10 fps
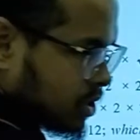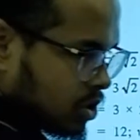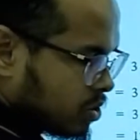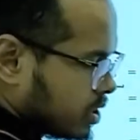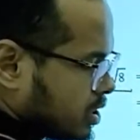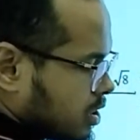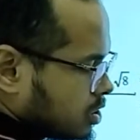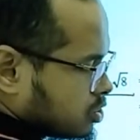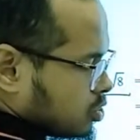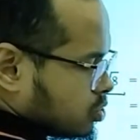Okay,
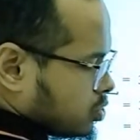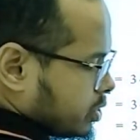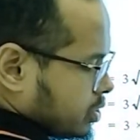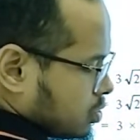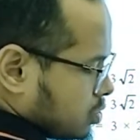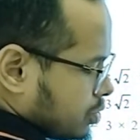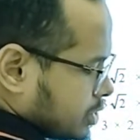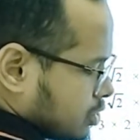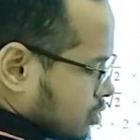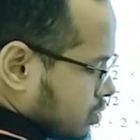so root 2 into root 2
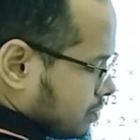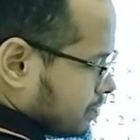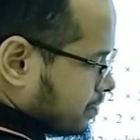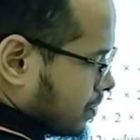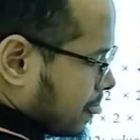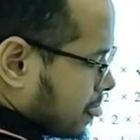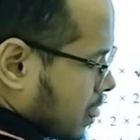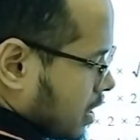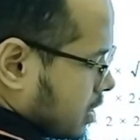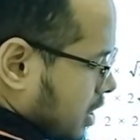is 2
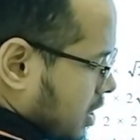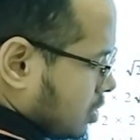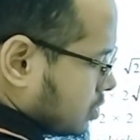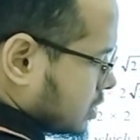into